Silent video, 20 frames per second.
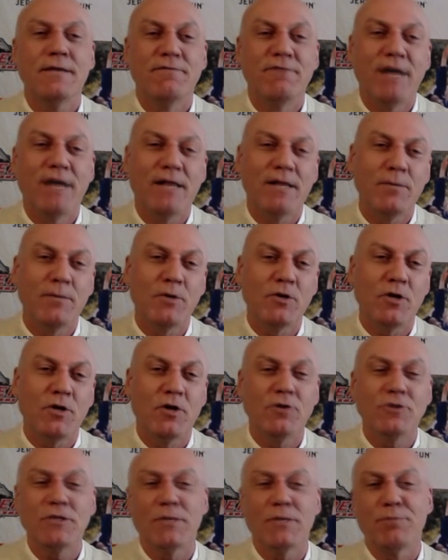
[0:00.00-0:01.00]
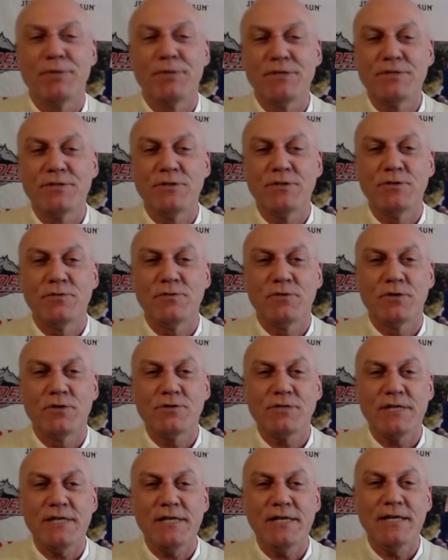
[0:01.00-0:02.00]
volleyball coach at Princeton
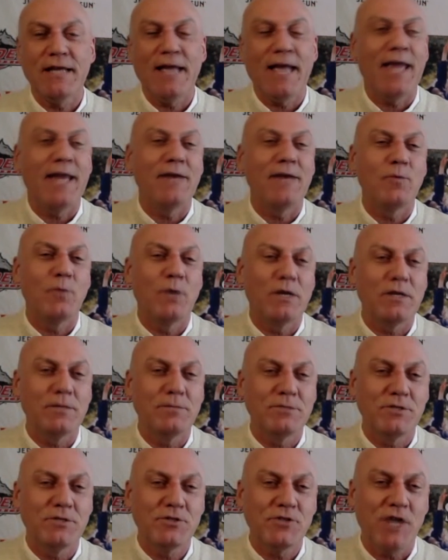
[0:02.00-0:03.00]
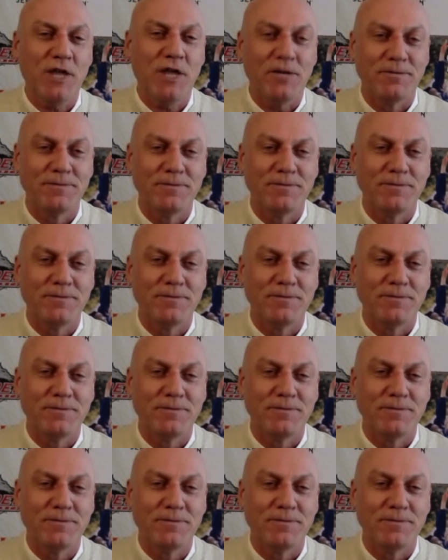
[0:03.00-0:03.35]
University, and welcome to the show.